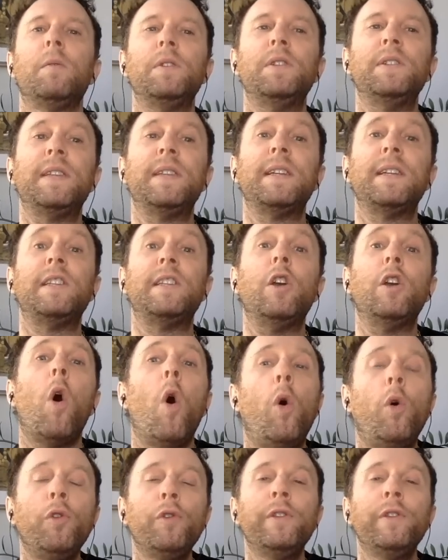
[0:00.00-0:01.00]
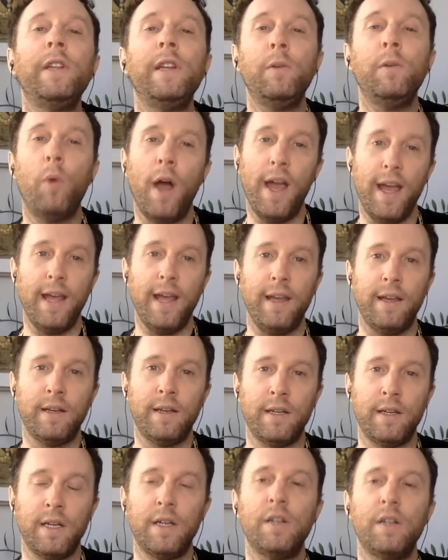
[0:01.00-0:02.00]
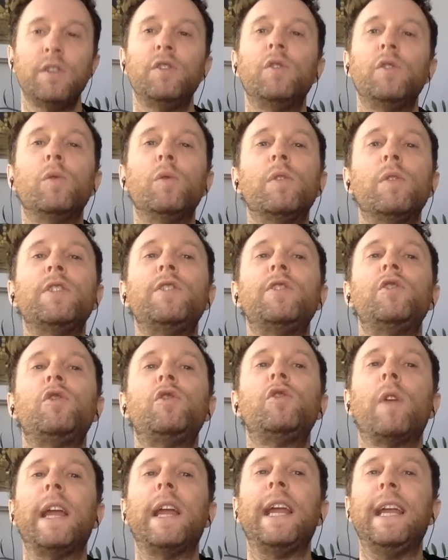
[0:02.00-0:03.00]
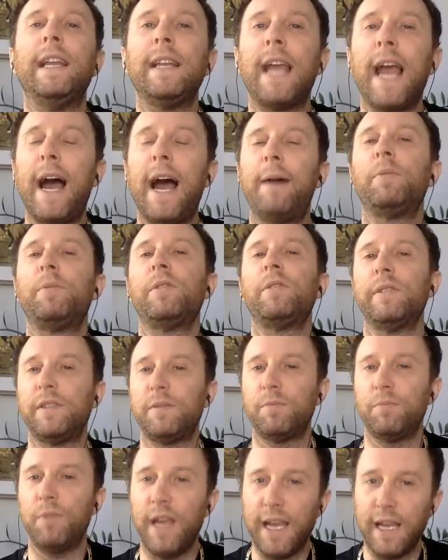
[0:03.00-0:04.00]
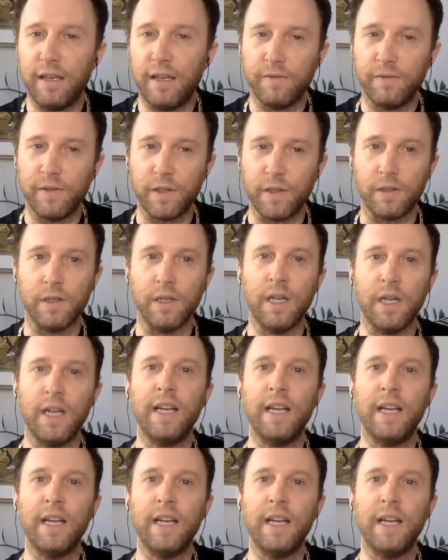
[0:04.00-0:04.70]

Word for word: which is that the only way to restrain capitalist behavior